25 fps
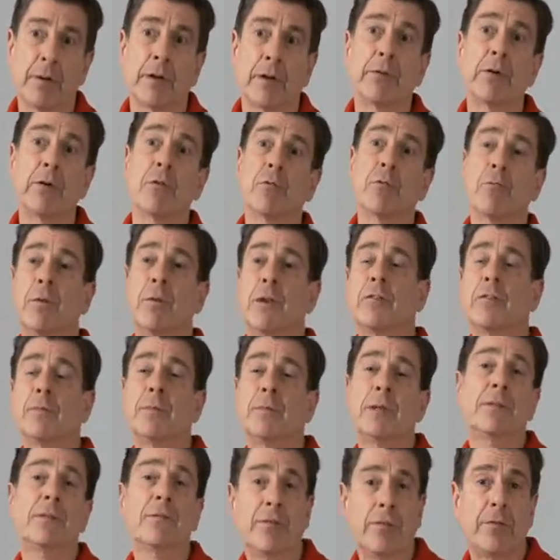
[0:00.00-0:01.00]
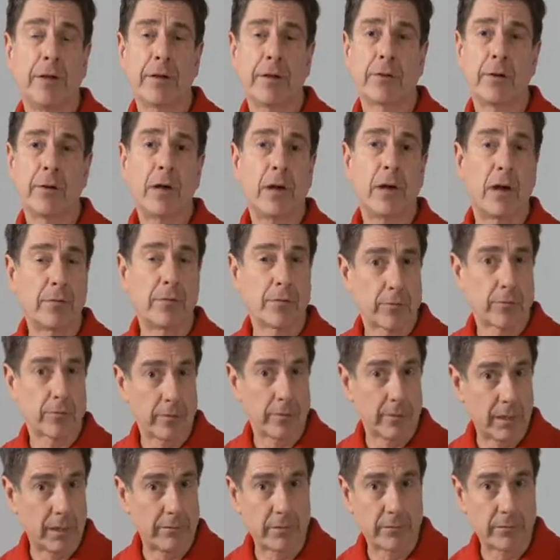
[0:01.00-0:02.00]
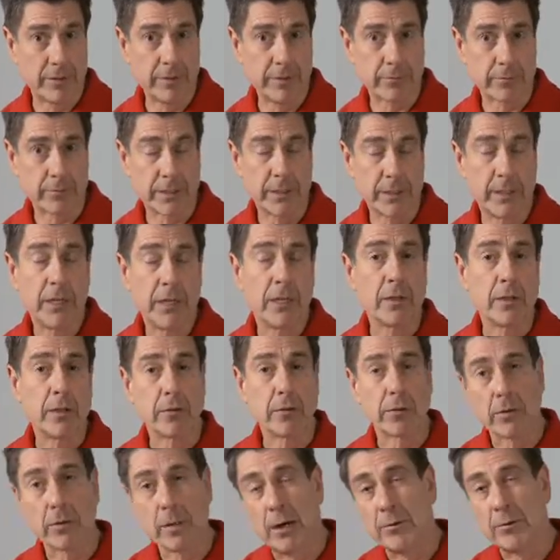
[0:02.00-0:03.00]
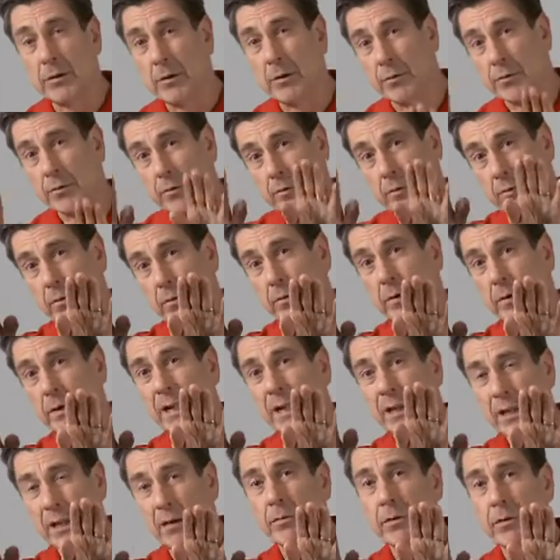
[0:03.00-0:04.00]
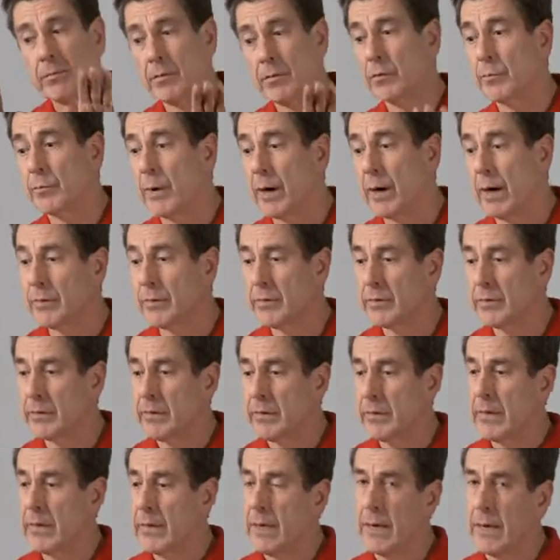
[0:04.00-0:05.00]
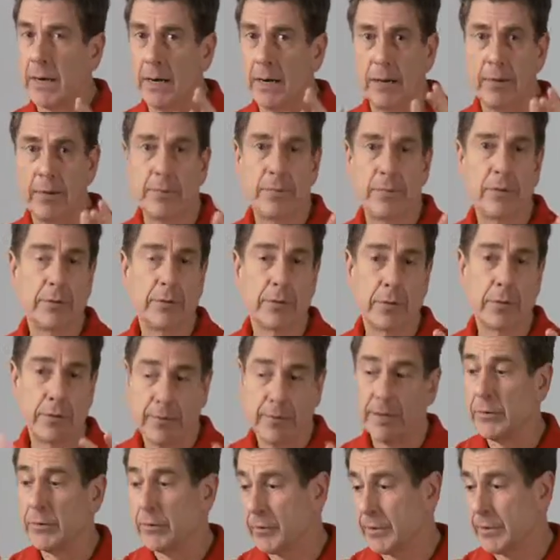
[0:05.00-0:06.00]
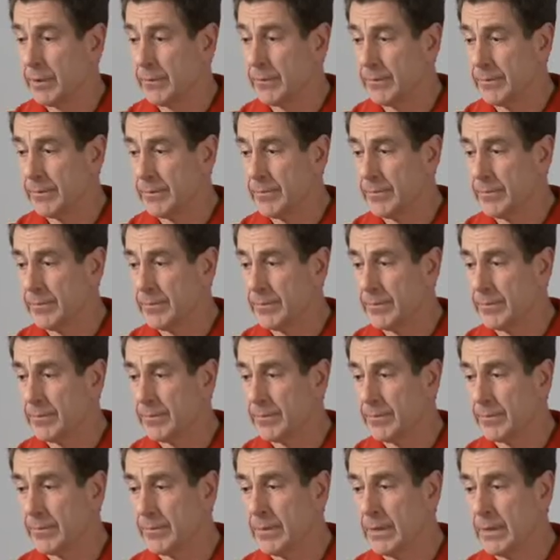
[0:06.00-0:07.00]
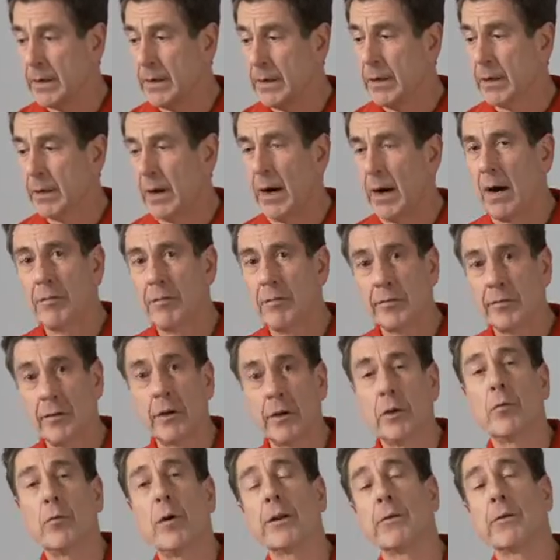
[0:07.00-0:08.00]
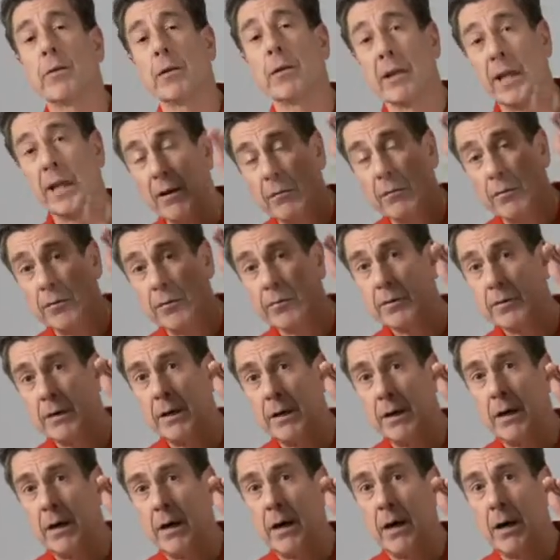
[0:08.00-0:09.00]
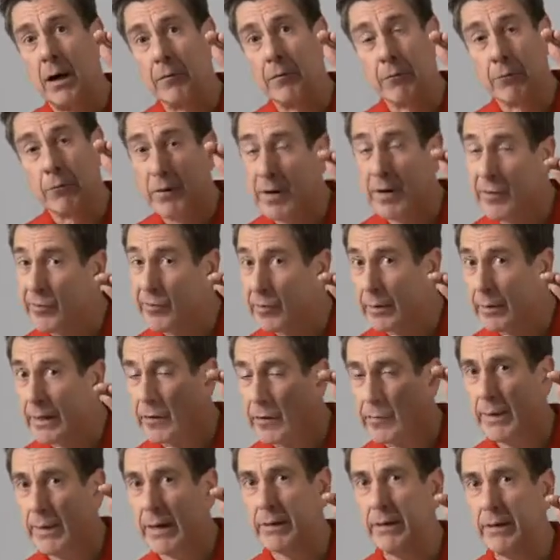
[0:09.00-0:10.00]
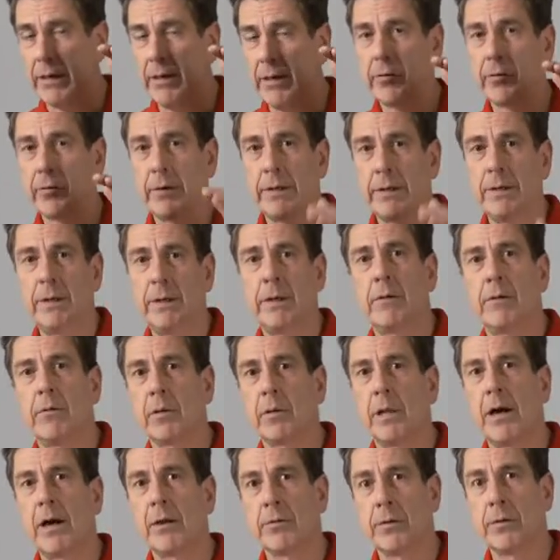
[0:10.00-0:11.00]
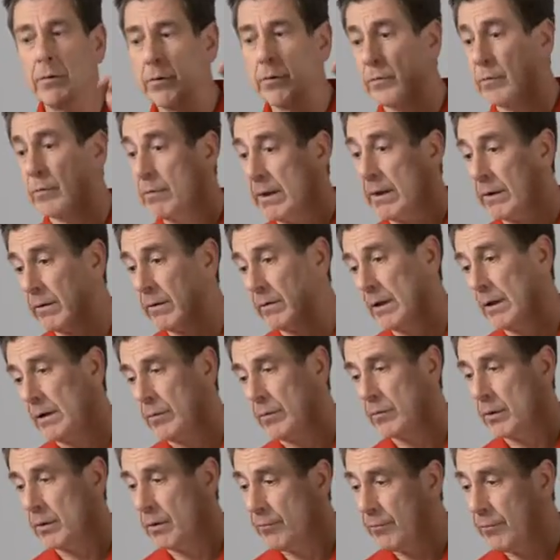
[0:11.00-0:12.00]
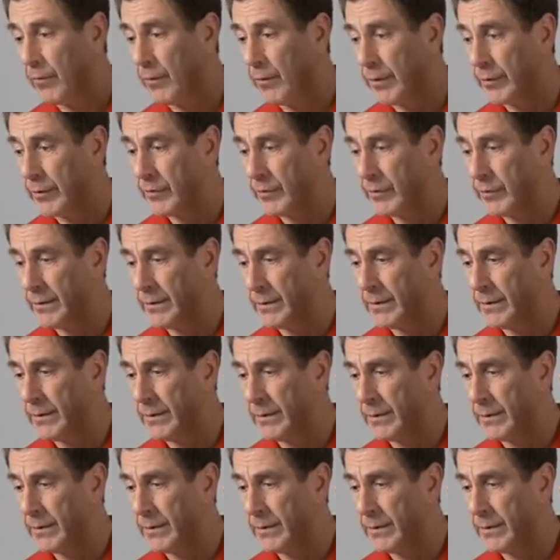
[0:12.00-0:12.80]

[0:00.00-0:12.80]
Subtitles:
But if you are reasonably in fear of a certain level of injury, you are allowed to use a certain level of response to defend yourself. Obviously, greater levels of reasonably expected injury will allow you to use greater levels of force.